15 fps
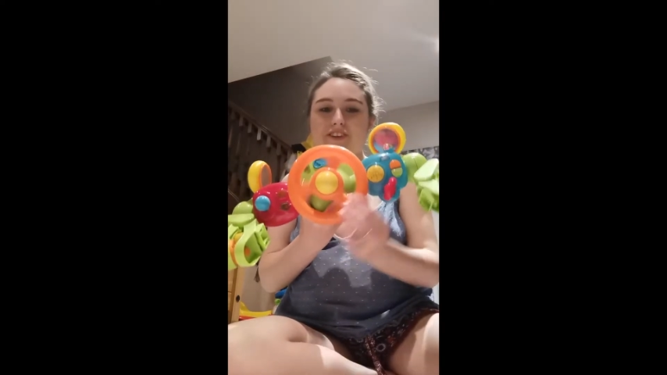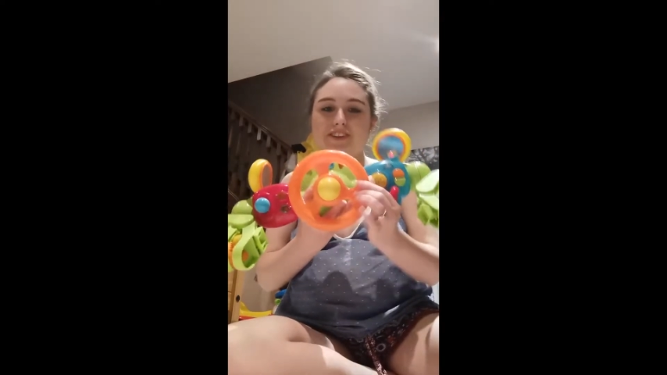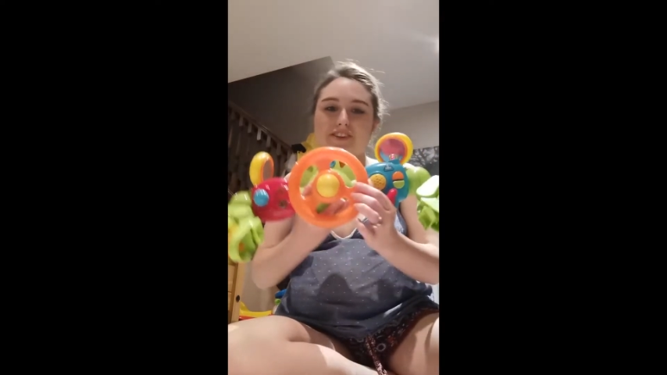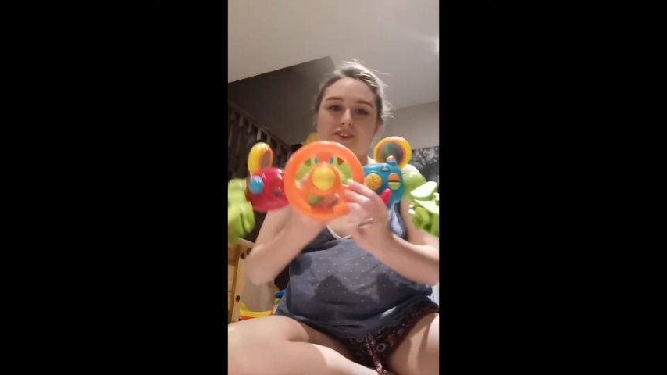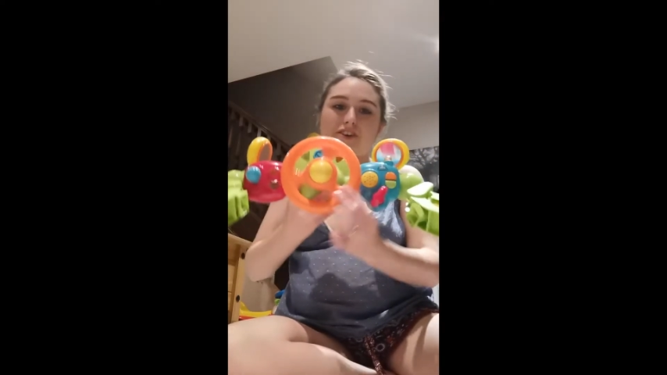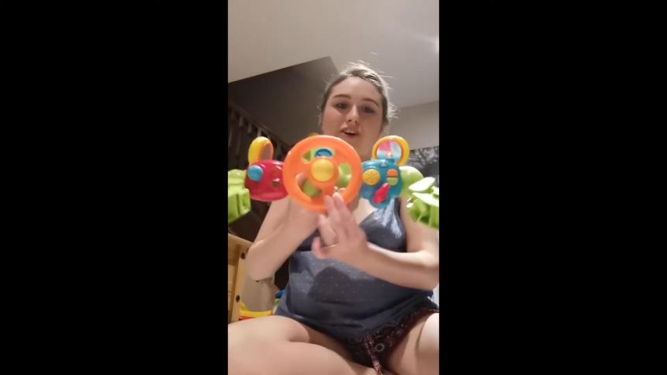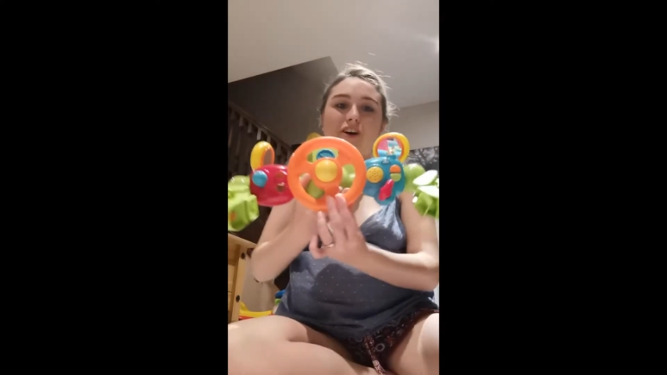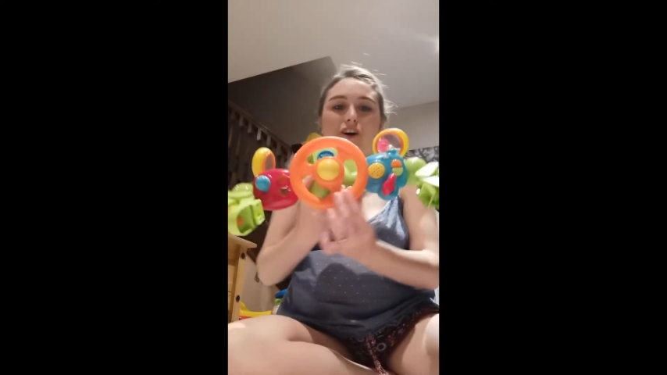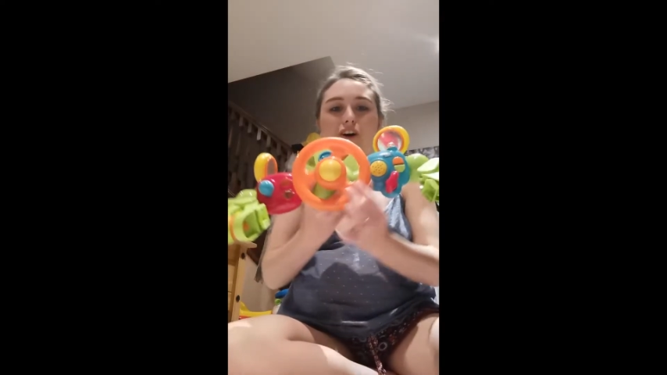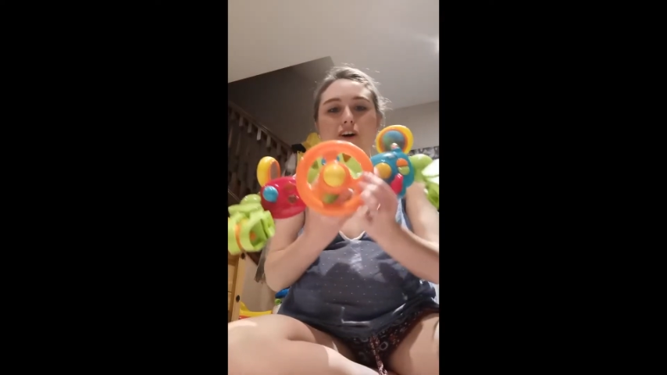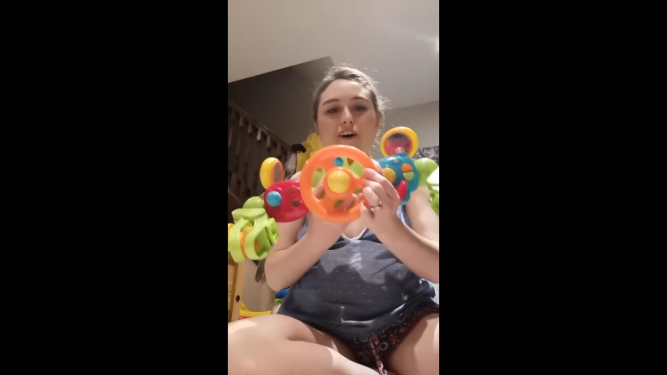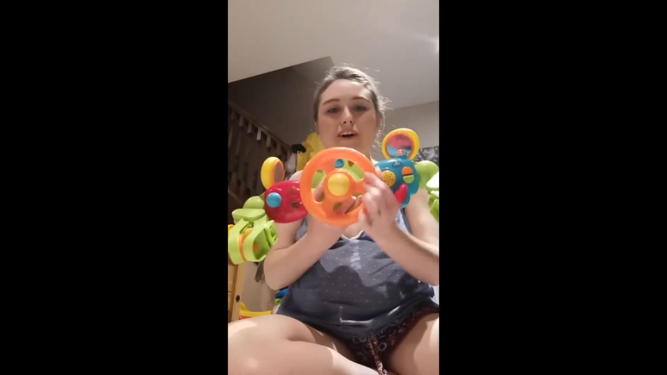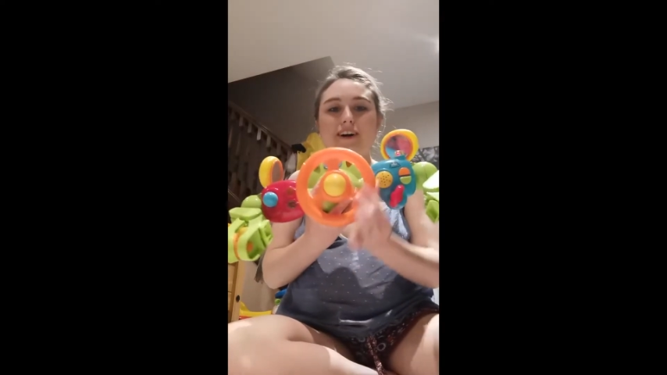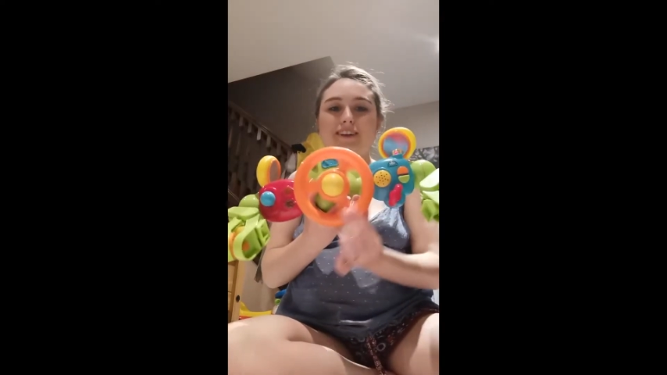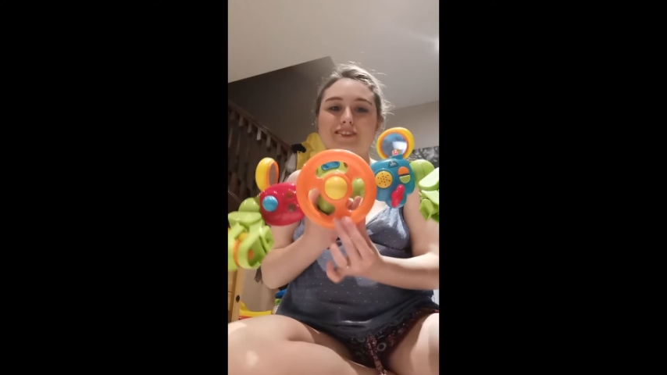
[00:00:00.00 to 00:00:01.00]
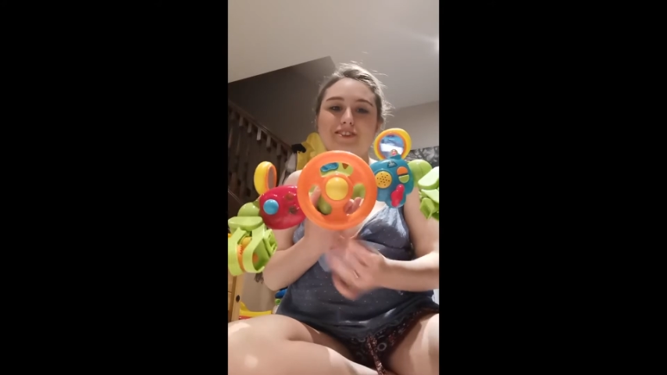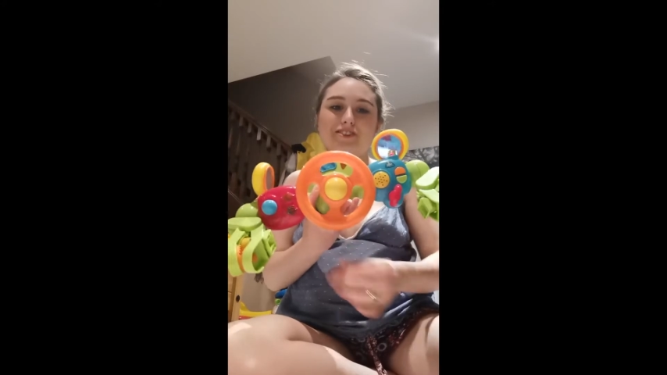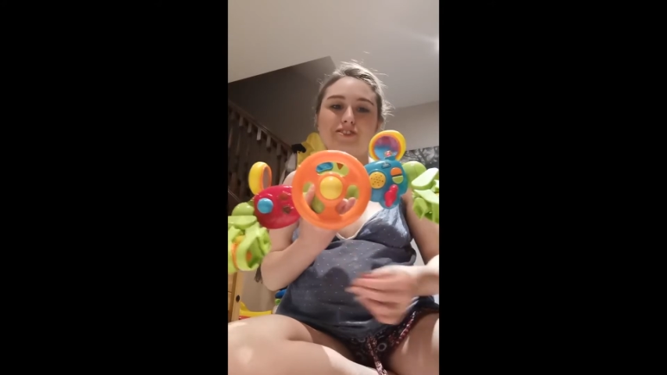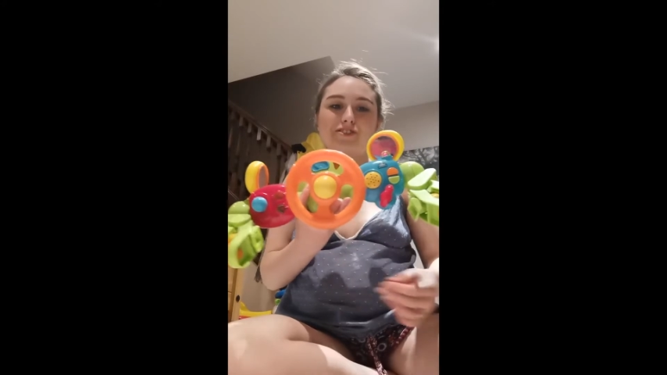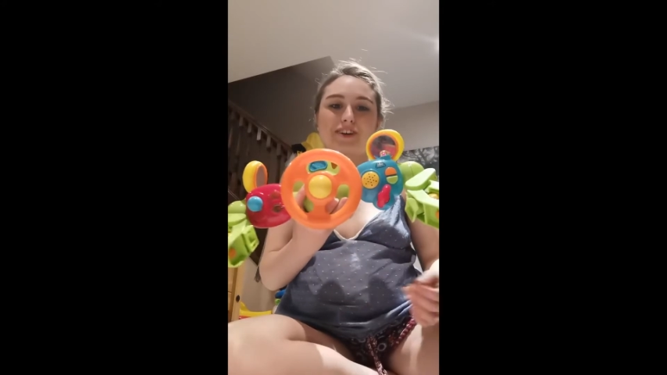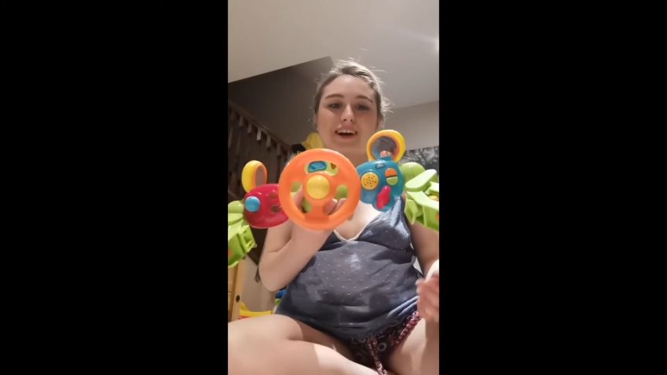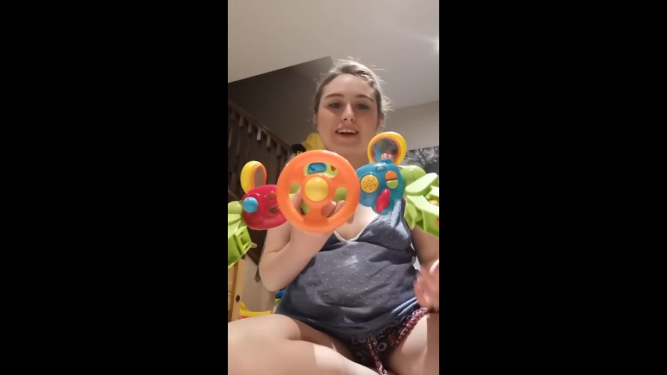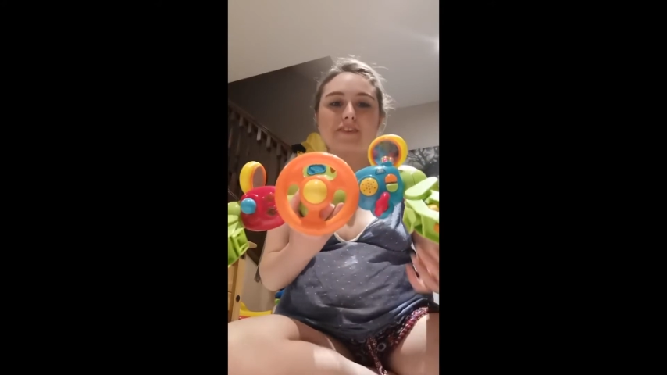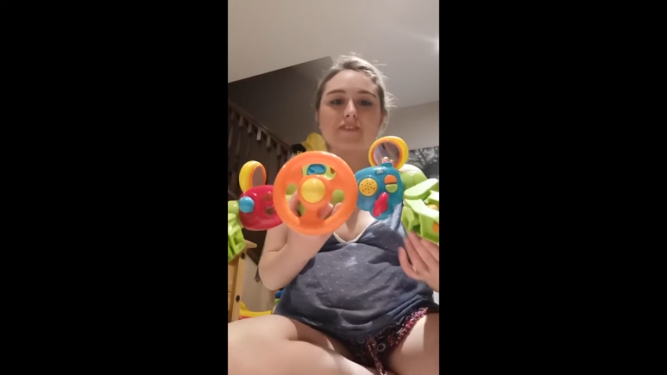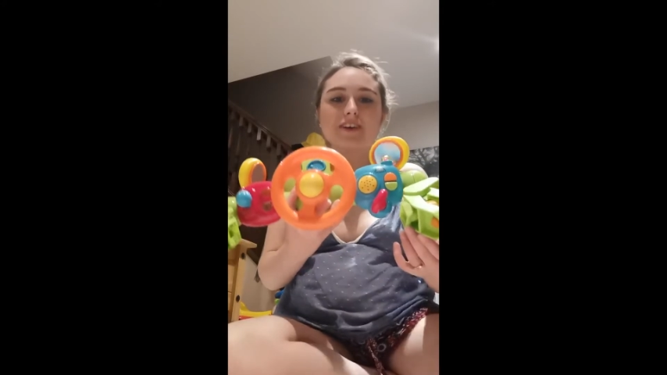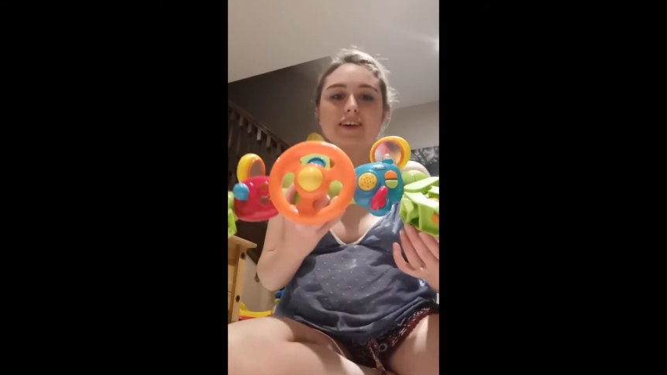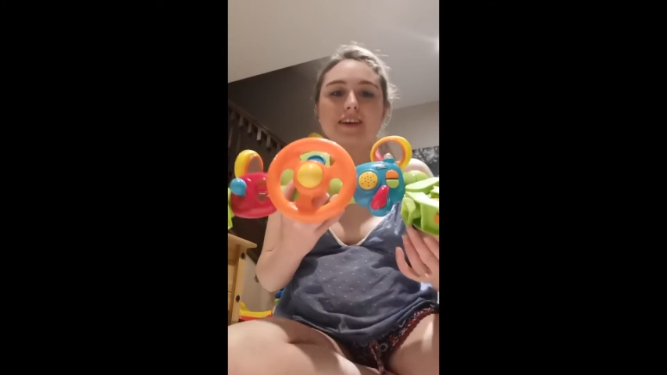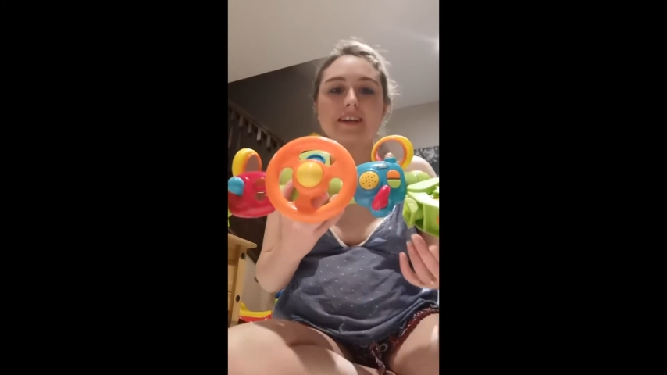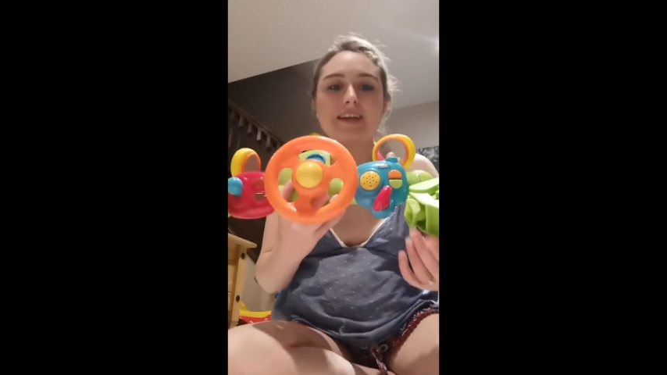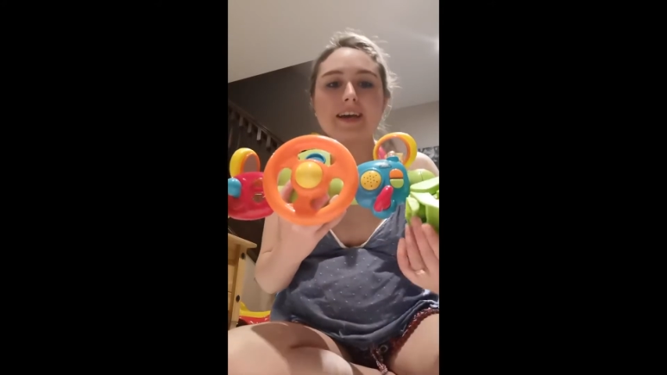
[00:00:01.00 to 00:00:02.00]
in the car and they're
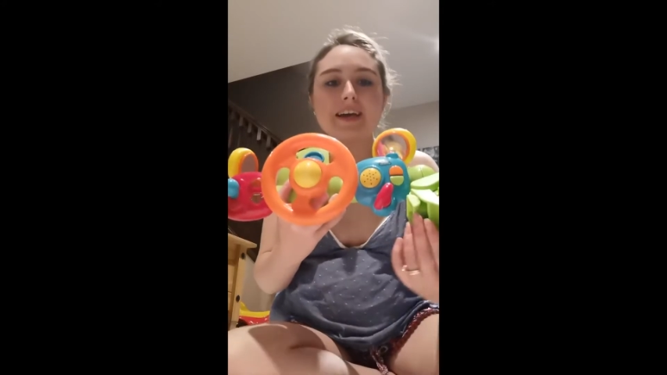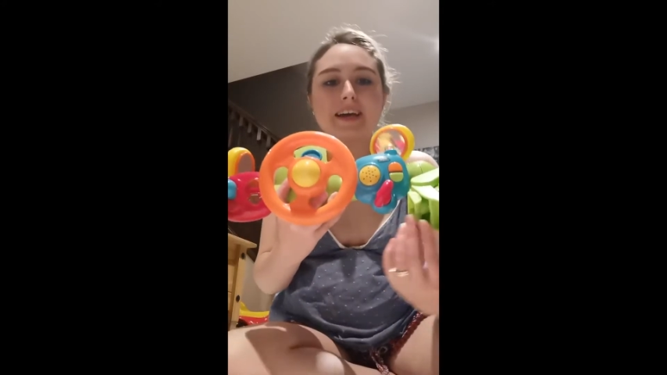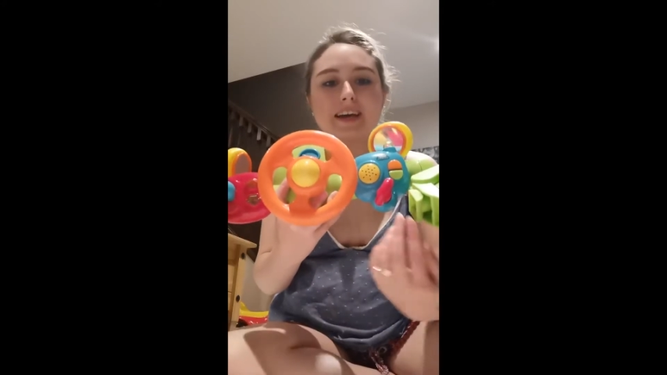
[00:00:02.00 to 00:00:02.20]
driving.